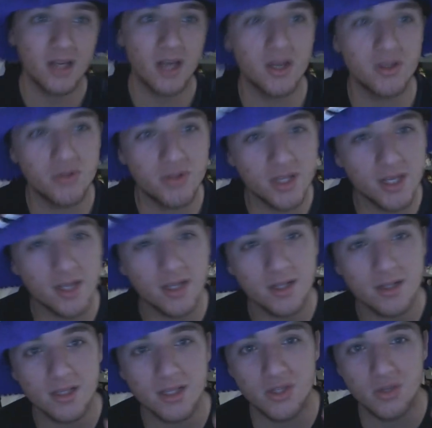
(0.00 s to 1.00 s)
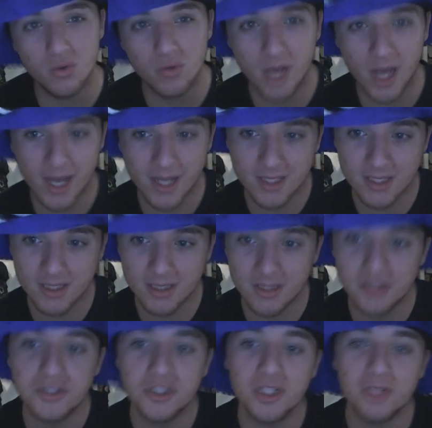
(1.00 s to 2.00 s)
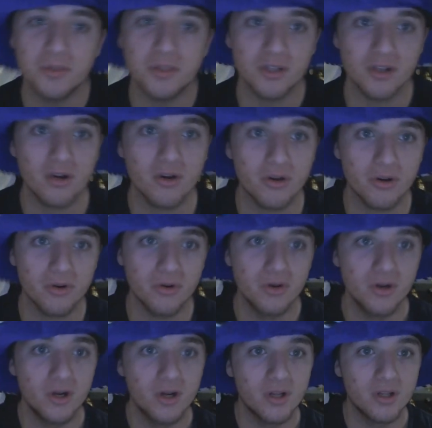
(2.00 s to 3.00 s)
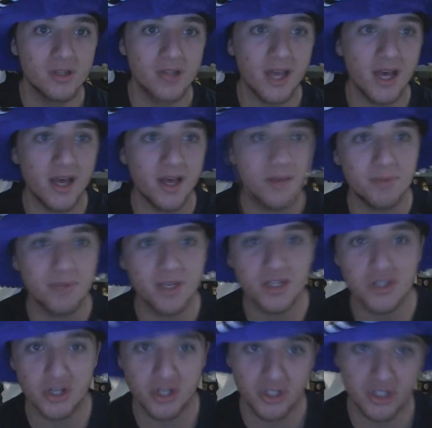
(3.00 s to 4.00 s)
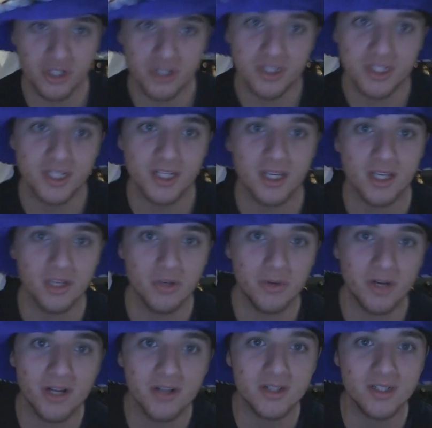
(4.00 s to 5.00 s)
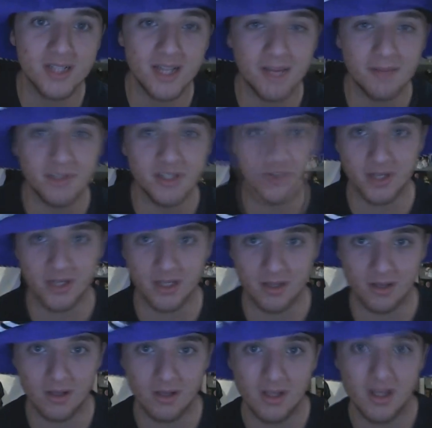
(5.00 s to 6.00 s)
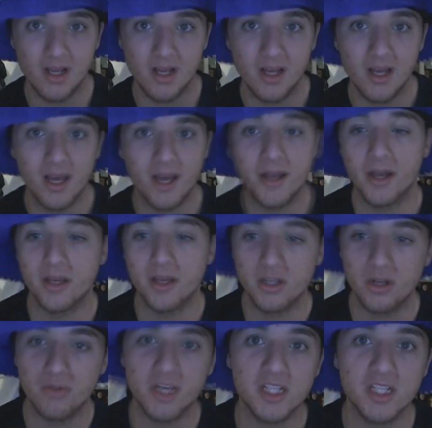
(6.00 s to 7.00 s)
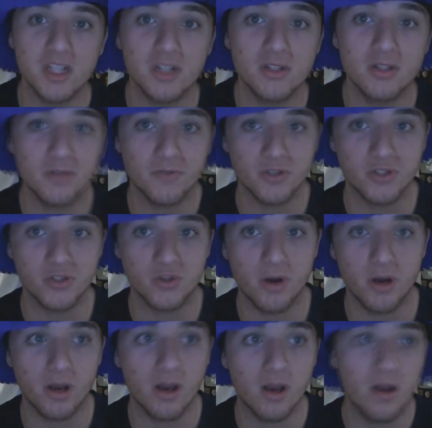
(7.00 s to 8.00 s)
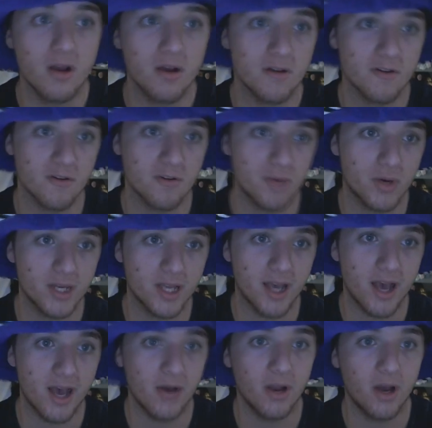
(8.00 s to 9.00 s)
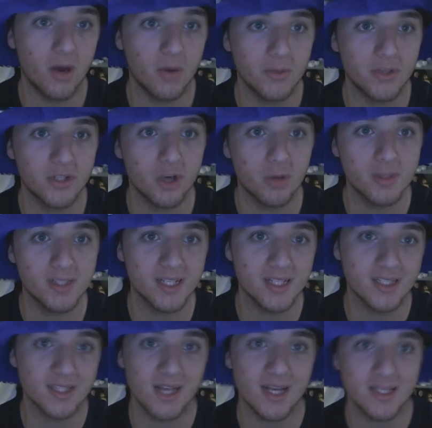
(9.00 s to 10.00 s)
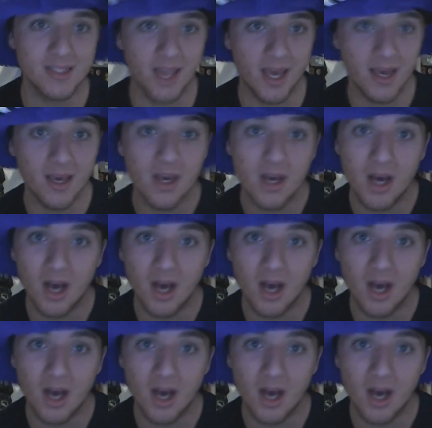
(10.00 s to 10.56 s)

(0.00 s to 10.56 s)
You think that you guys, the Chibi, Naruto, that being Jurinchiki, you would understand misery a little. And, thanks also for Sawyer for pointing out when Tobi said to Sasuke,